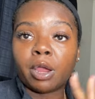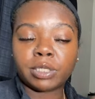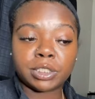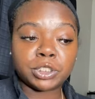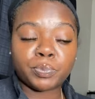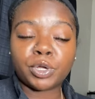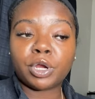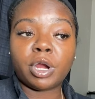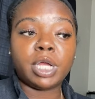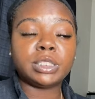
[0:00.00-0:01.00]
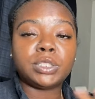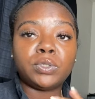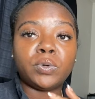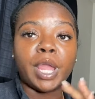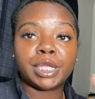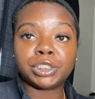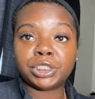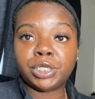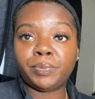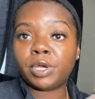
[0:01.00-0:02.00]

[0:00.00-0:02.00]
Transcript: her sister put her onto and she